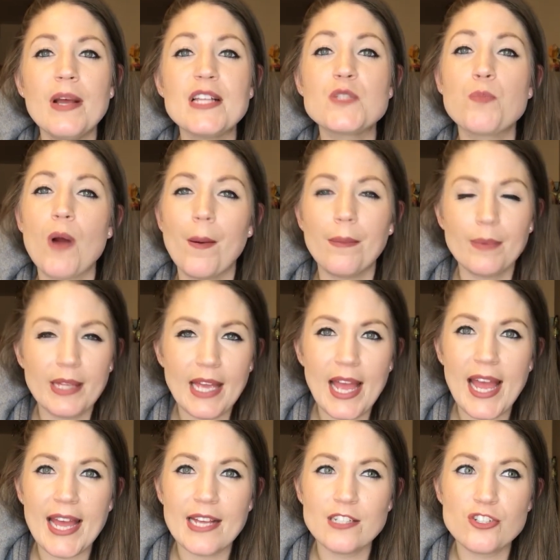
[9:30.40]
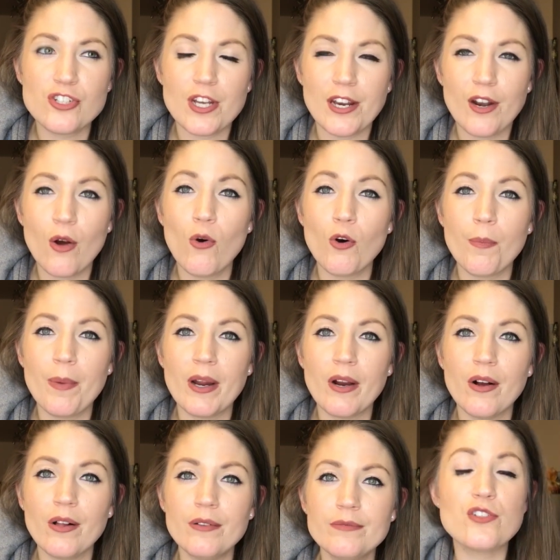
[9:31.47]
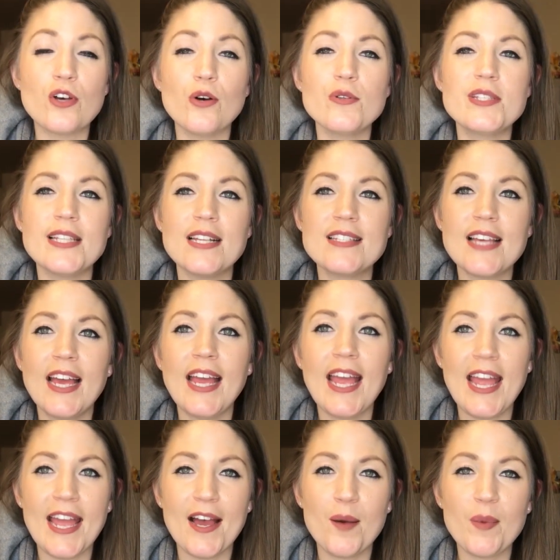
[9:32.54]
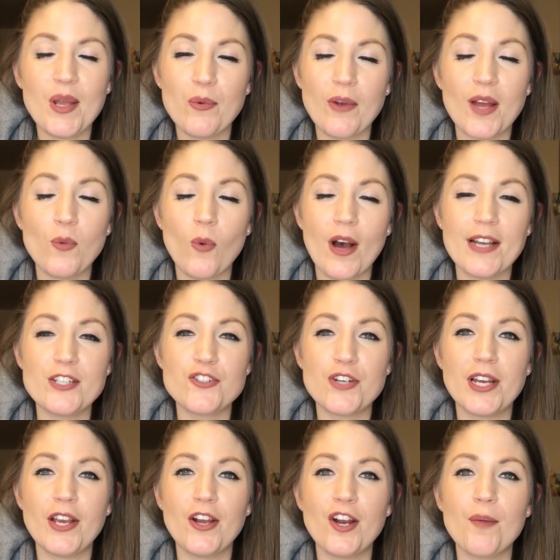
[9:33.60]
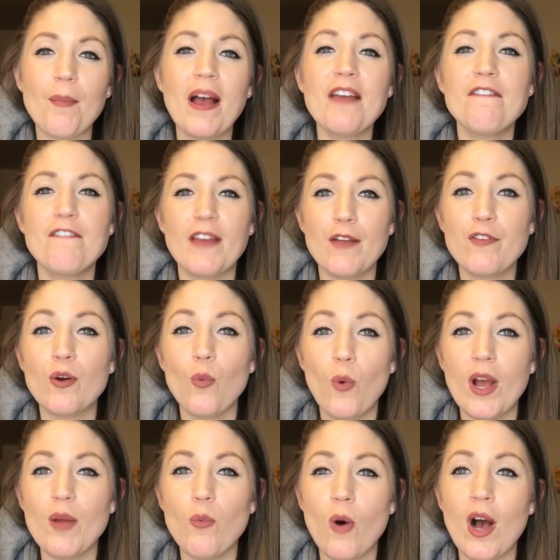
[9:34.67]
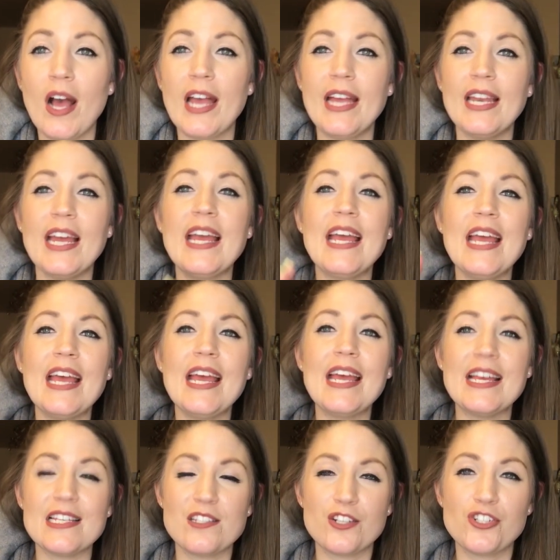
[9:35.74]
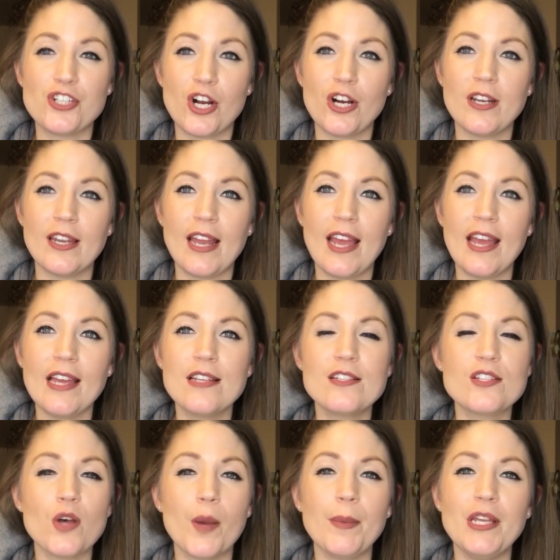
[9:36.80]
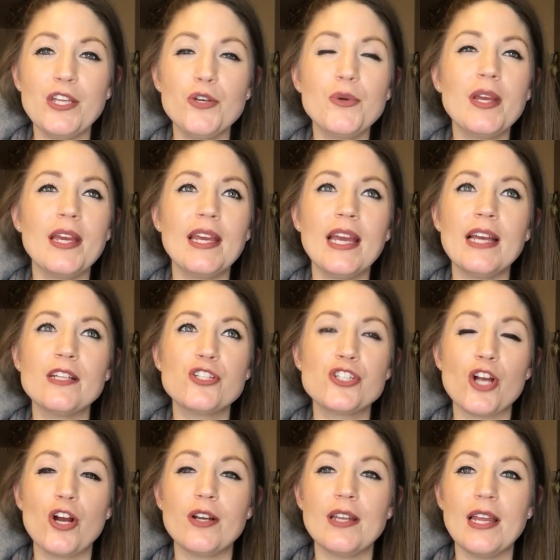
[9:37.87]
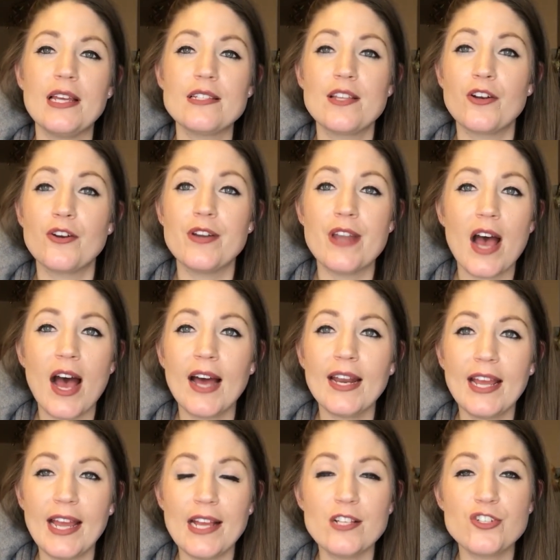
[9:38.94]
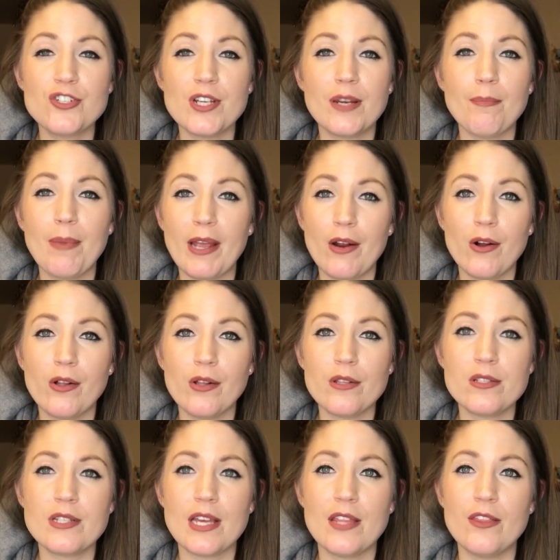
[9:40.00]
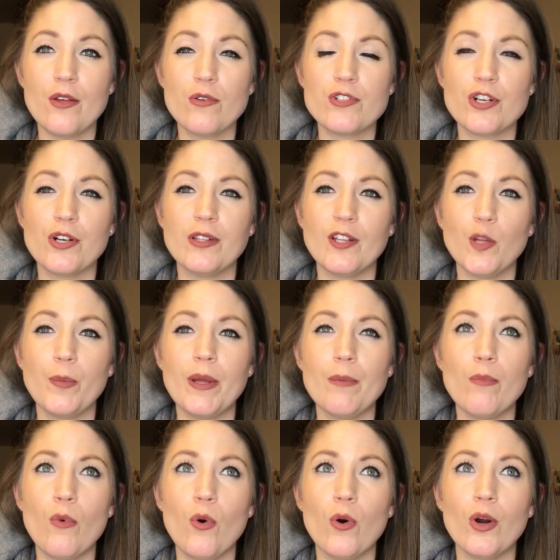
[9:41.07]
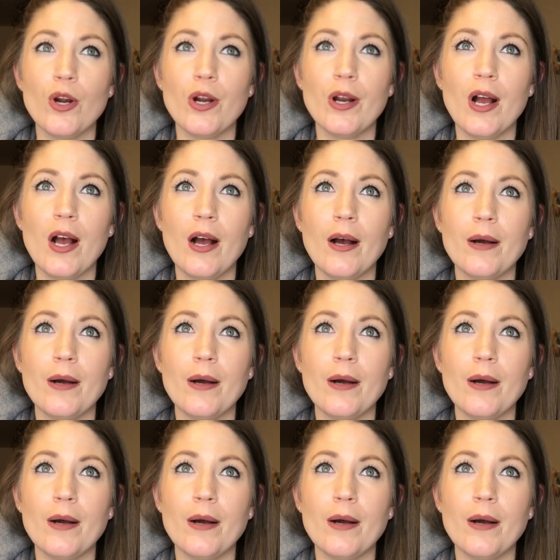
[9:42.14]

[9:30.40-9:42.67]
it's probably aged in an oak barrel. So since I am a red wine drinker, my favorite white wine is a Chardonnay. So I mean, you can get Chardonnays that are not aged in barrels, and those are a little bit more